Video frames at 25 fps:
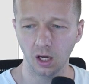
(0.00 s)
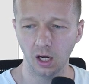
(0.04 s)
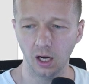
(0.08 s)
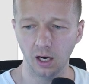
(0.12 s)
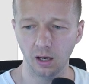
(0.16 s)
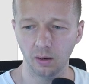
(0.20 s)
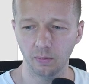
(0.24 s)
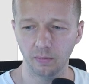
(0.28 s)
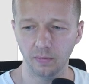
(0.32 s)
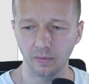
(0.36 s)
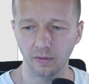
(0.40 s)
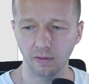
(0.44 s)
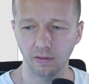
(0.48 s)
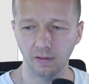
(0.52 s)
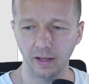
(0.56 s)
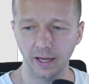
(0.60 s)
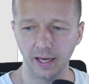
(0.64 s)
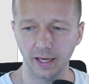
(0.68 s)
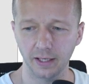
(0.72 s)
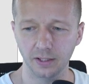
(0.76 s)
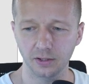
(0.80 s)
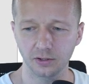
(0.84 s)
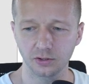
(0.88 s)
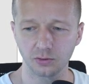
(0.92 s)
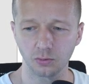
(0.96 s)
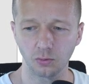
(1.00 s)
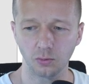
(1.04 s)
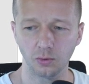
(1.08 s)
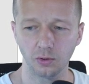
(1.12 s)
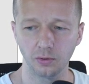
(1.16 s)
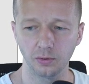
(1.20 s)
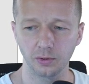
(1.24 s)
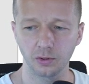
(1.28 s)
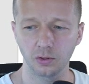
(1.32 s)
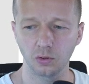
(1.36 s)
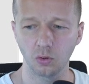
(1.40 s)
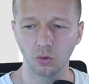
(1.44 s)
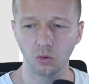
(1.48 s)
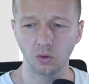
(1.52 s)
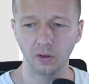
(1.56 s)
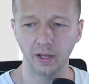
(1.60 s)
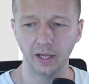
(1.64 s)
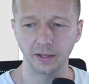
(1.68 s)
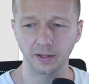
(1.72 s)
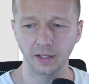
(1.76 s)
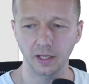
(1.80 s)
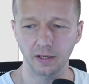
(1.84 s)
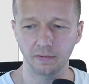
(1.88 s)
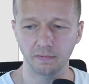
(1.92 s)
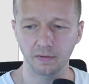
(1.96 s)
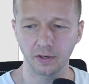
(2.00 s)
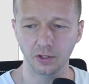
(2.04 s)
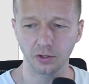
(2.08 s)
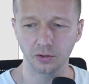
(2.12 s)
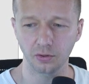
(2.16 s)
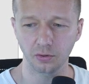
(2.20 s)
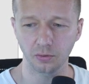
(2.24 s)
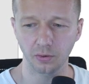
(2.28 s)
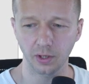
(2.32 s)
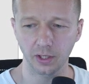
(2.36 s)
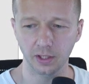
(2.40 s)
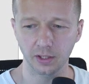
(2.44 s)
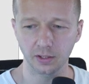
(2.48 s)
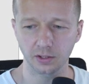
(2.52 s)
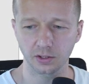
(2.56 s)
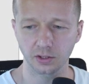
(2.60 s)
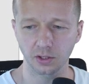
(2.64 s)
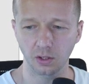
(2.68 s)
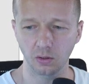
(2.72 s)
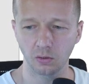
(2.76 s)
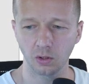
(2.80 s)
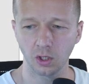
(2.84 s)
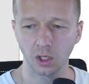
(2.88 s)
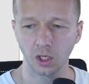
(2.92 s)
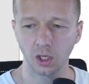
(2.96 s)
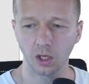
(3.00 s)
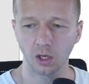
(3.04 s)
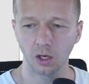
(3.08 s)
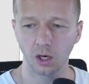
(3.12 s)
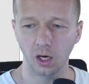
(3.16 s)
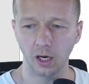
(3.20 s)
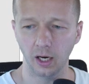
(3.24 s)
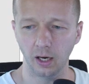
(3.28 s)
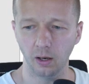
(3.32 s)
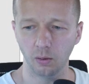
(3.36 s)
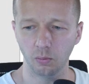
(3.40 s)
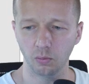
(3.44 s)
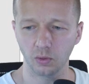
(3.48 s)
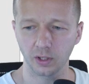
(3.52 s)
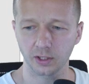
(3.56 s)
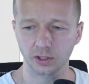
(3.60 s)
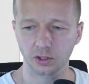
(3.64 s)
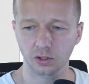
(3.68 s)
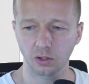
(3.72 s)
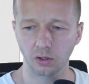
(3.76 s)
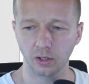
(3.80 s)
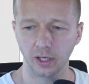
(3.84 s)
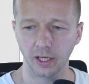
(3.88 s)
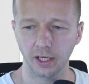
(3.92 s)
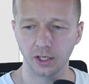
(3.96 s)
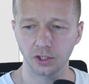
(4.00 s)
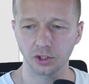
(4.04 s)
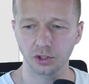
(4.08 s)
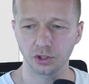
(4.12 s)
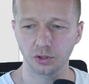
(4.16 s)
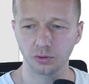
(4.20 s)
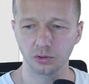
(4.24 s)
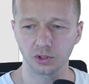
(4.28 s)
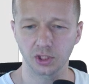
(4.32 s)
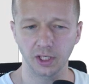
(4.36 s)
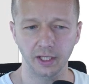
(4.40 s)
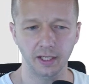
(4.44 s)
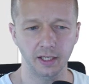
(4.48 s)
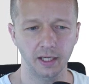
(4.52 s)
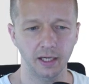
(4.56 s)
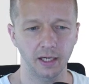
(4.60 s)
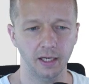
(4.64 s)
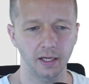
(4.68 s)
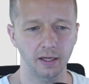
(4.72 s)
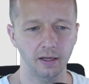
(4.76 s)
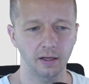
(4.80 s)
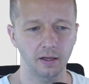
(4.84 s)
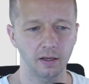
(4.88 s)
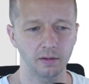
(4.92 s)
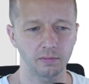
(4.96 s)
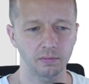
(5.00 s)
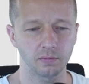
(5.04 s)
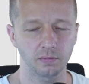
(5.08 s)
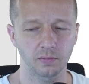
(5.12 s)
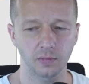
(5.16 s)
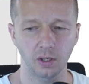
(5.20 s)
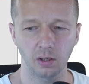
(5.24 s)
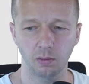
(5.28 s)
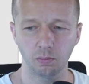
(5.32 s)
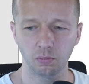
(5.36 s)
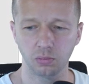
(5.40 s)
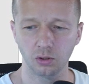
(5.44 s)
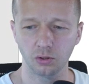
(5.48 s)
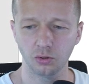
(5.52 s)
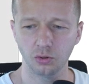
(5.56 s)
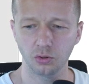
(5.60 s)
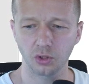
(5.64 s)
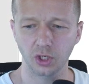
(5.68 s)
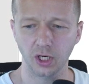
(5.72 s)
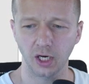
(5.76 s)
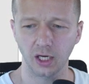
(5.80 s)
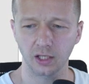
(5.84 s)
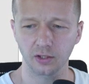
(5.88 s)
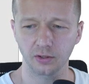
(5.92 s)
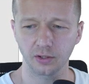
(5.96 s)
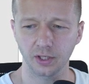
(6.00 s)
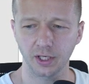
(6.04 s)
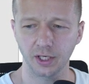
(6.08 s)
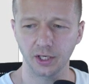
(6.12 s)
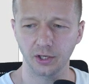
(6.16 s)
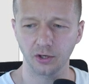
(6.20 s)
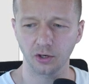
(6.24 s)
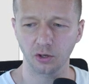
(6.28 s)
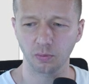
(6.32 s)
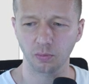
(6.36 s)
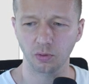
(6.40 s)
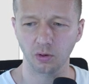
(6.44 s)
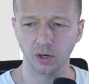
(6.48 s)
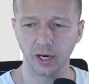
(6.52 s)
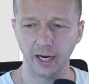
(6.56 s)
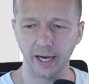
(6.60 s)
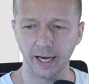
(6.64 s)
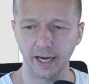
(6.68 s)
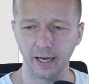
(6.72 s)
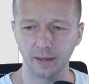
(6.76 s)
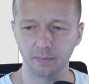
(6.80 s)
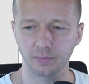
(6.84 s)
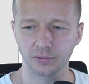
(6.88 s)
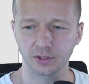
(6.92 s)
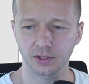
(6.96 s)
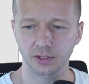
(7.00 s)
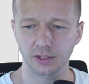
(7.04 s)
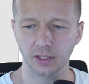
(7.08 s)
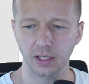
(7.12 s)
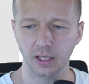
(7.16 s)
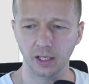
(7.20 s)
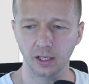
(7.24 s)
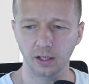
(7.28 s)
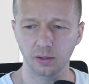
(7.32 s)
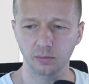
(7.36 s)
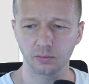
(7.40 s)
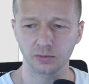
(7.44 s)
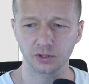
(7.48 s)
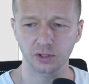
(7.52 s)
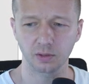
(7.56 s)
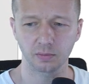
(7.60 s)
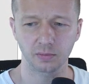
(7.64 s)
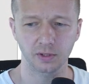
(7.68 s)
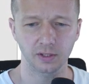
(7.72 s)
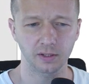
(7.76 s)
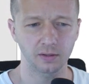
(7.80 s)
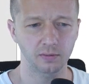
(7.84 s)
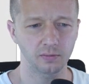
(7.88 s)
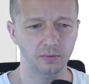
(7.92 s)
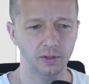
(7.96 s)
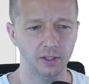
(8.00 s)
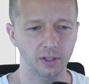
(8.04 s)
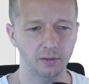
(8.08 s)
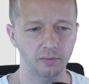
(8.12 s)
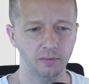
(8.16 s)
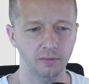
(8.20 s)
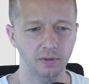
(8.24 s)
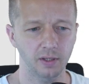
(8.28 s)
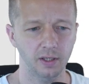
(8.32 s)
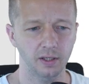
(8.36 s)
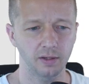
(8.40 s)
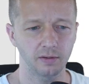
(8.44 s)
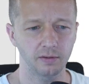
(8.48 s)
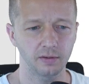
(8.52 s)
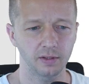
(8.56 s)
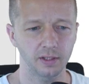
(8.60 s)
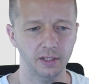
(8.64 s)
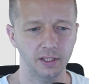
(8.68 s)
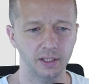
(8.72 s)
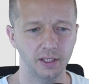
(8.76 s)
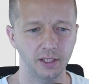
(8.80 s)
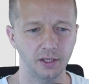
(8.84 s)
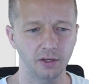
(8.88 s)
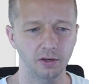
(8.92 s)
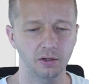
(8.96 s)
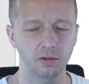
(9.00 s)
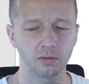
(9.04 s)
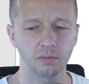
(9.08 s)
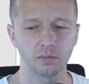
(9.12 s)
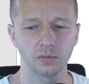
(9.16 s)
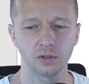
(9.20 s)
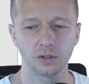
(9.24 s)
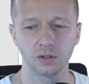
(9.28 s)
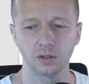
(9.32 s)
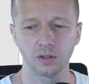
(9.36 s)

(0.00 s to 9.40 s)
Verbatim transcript: um, that is really cool that they've integrated. So uh, let's go ahead and choose like a, a blue color here, perhaps um, something right around here.